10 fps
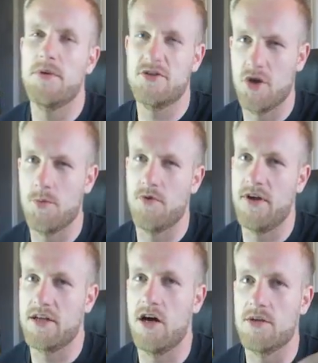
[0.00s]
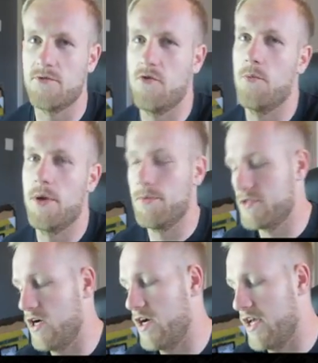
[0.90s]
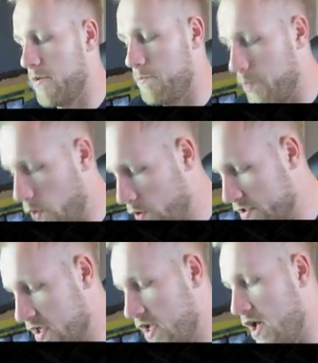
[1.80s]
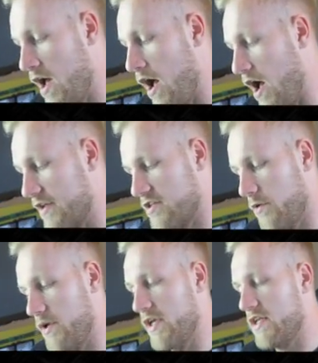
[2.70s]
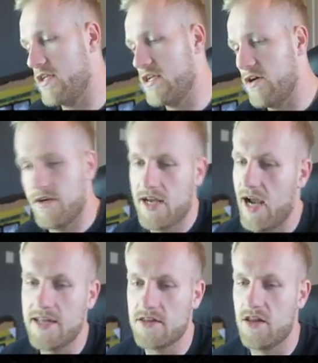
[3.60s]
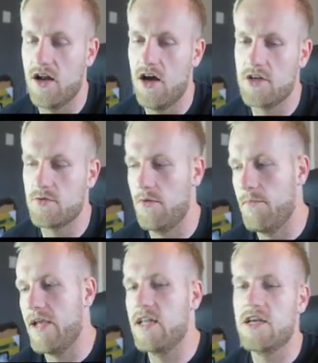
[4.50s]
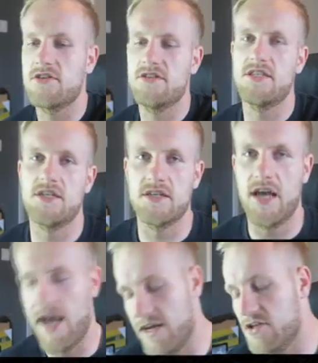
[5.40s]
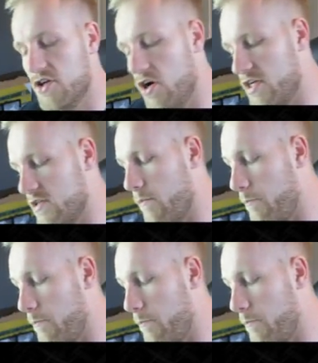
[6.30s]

2 more event cards before people start getting bored. So we got caned in the last one, mainly because I didn't energise.